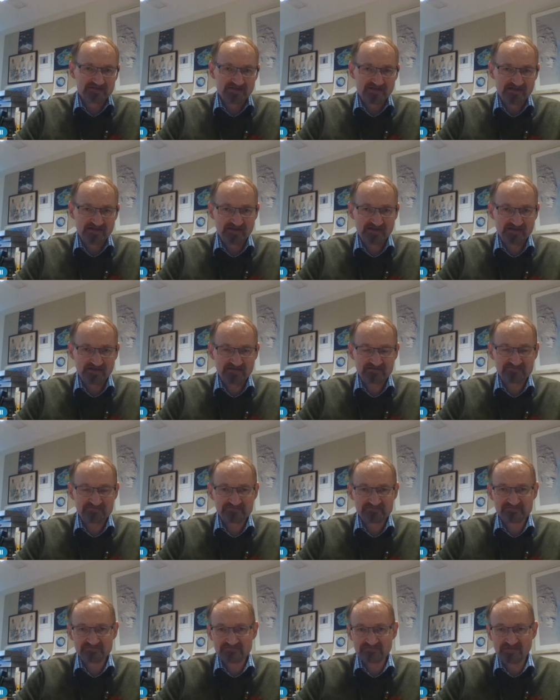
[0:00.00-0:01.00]
uh,
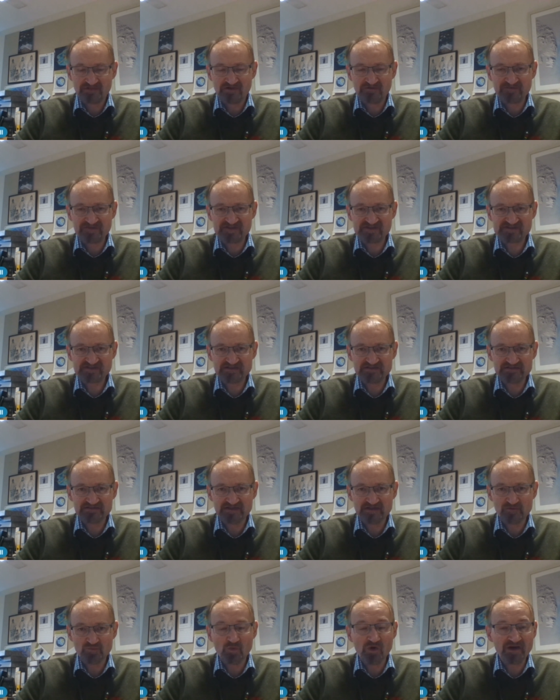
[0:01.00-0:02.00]
obvious in,
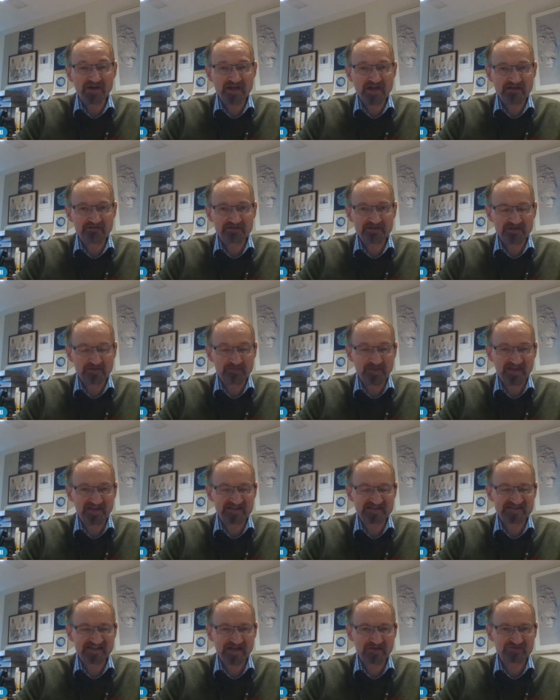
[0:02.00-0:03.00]
in one area, the
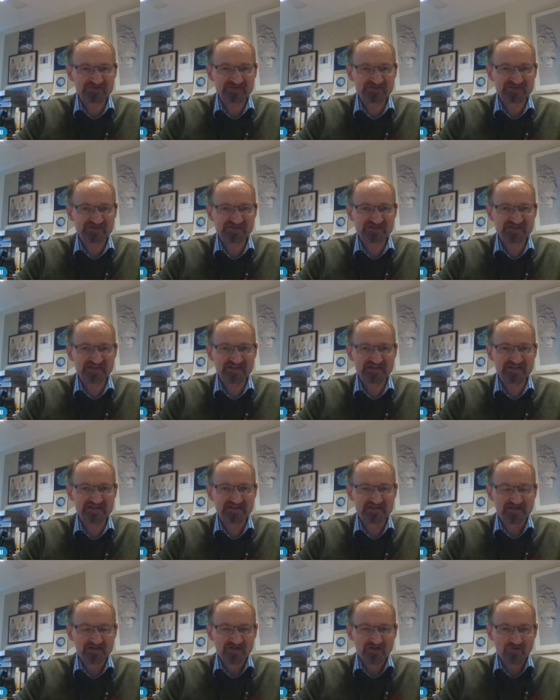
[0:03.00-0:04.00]
Bellingshausen
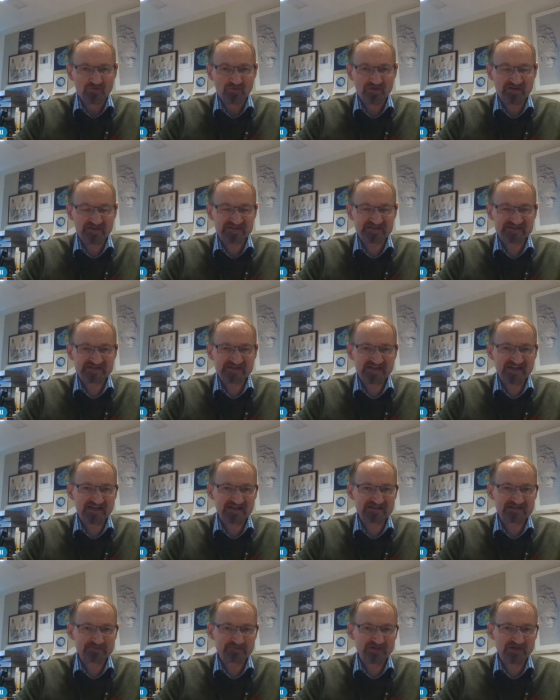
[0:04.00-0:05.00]
Sea, where the sea
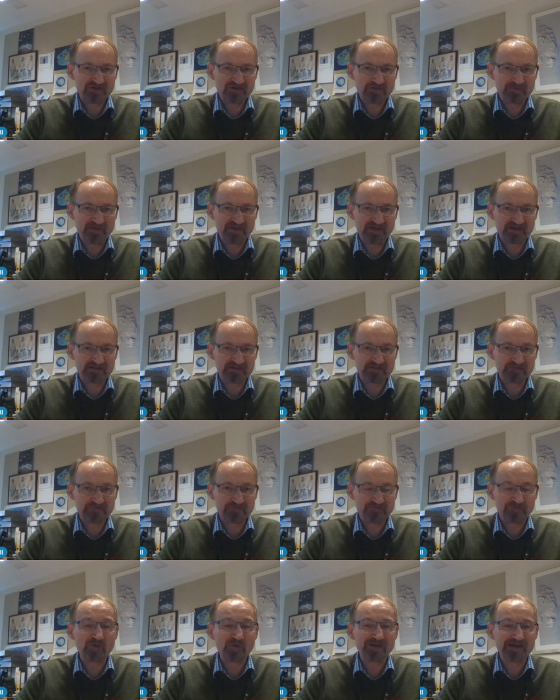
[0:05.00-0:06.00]
ice broke up early in
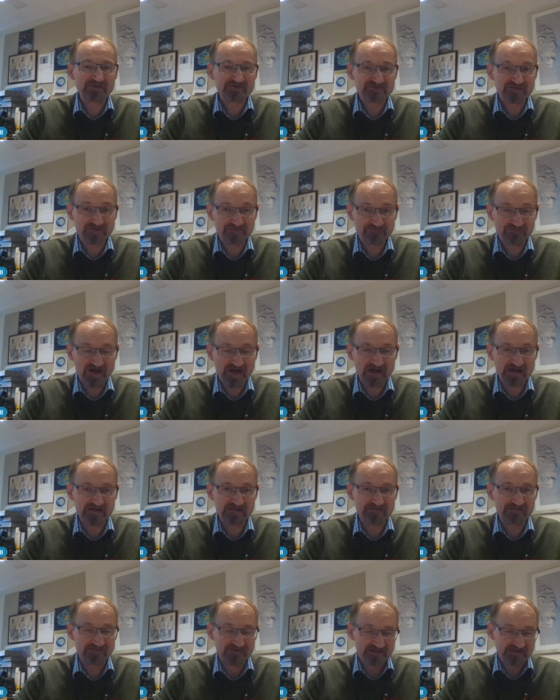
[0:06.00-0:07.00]
four out of the
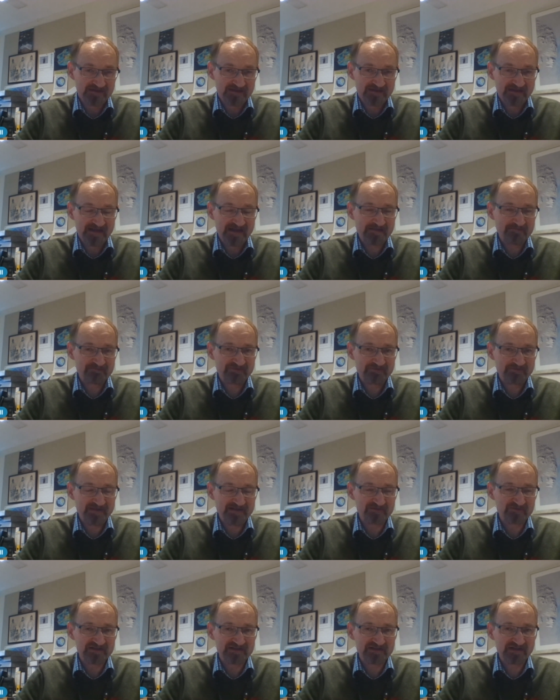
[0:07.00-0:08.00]
five emperor
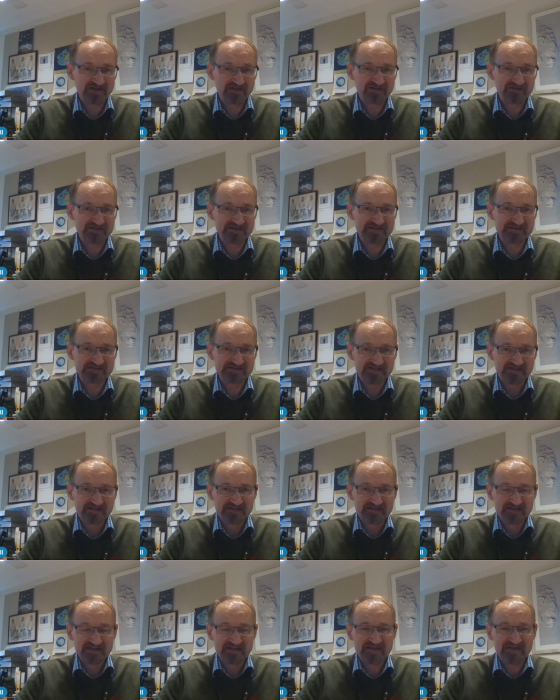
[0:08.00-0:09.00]
penguin colonies
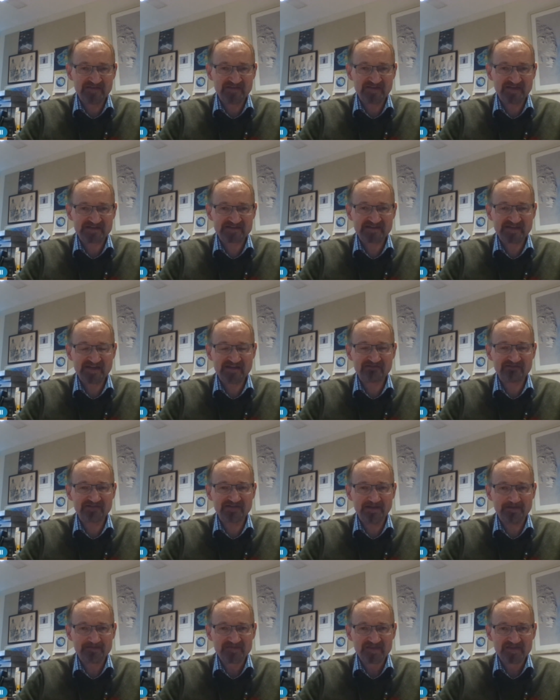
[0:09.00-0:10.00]
in that
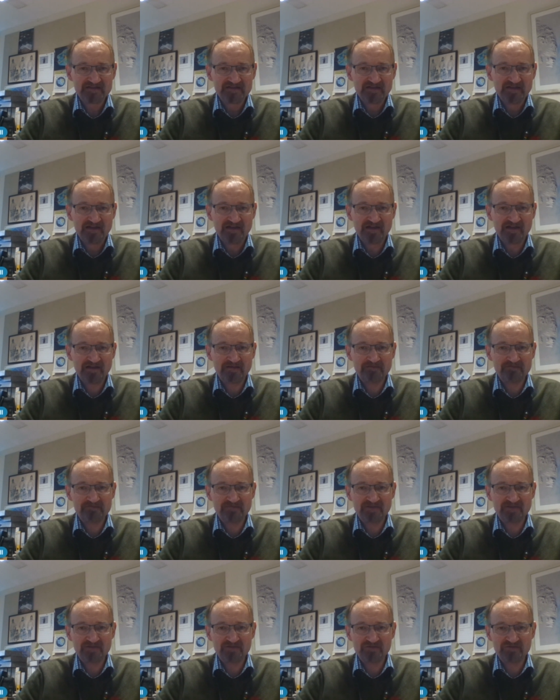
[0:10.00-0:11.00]
area.
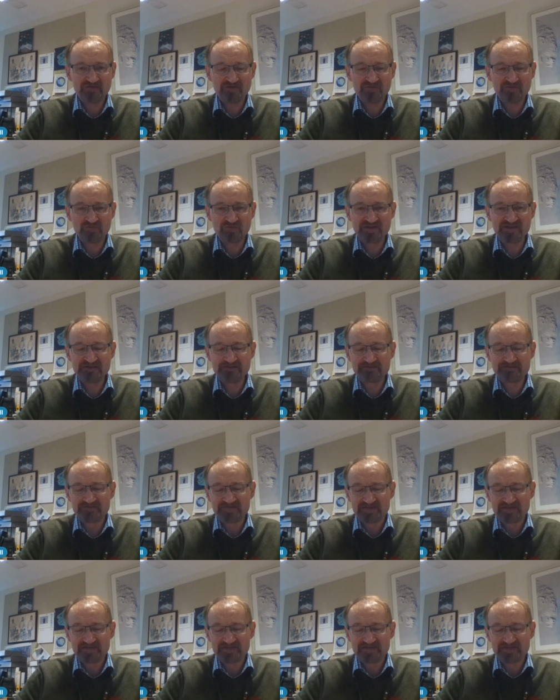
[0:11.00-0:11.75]
Um, and, and we